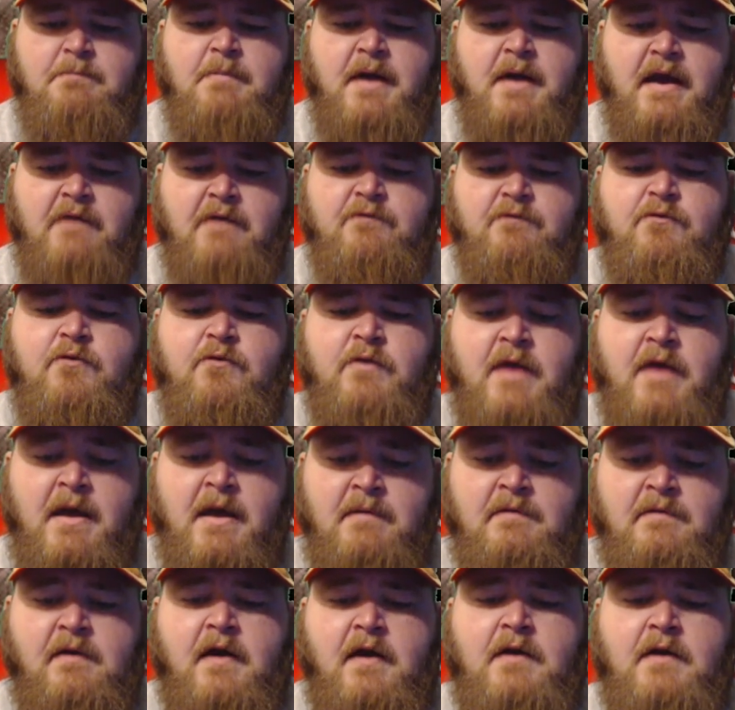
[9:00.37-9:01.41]
back for
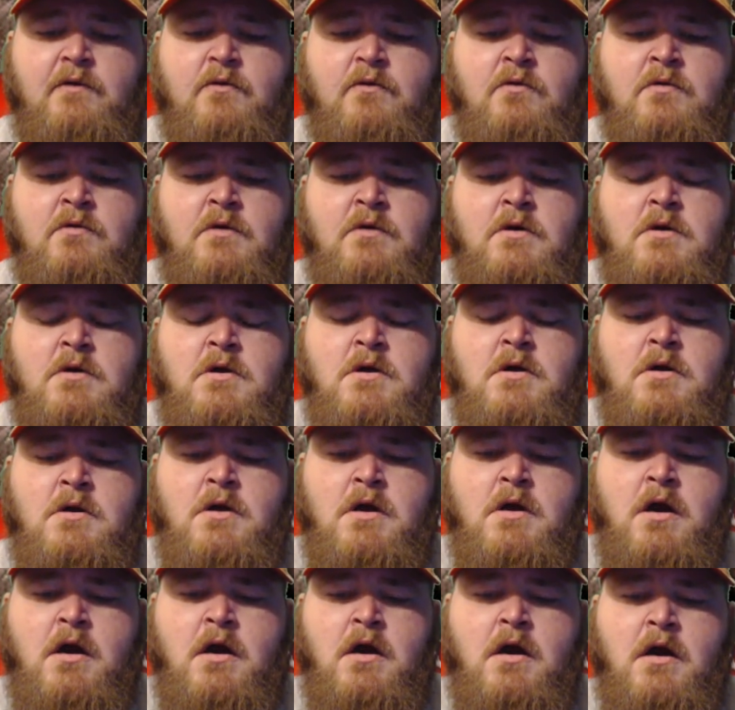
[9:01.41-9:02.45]
that title
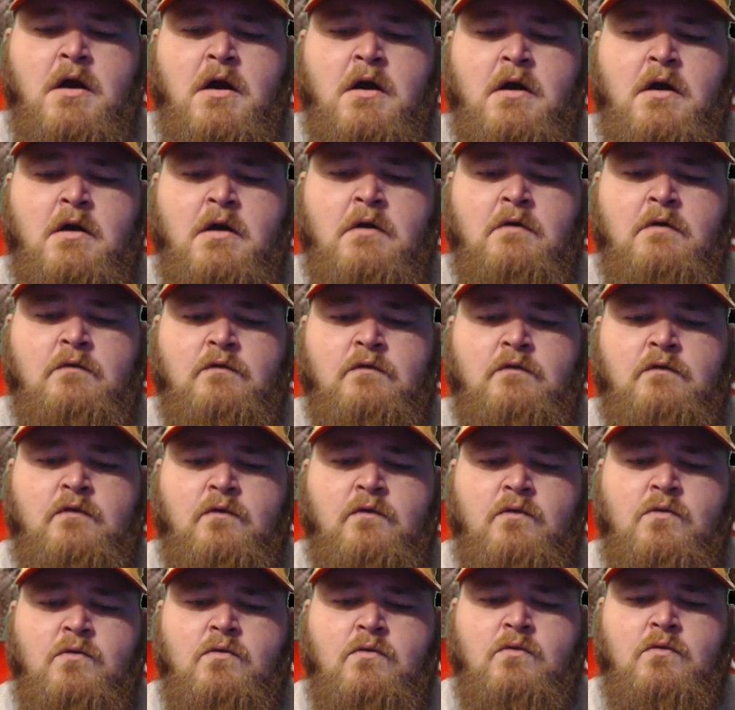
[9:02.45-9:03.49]

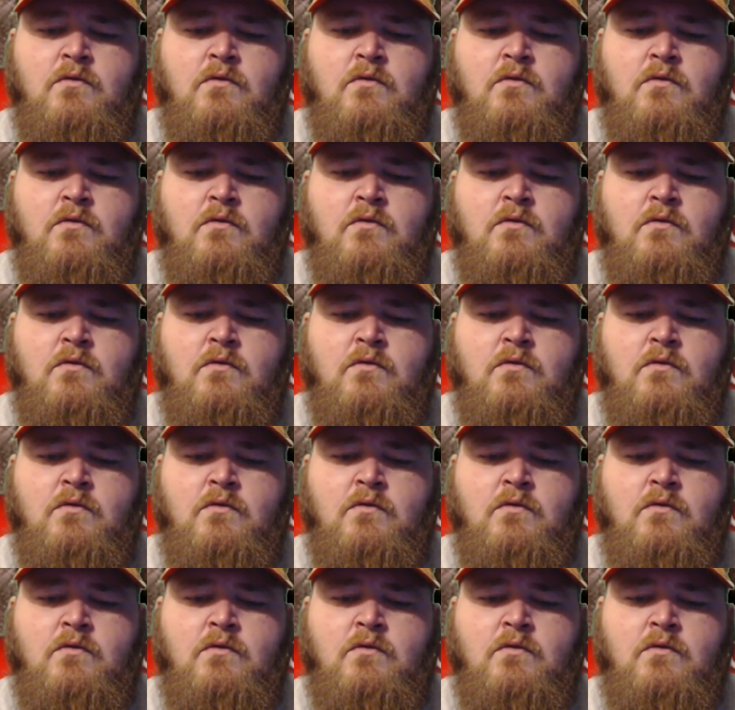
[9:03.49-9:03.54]
to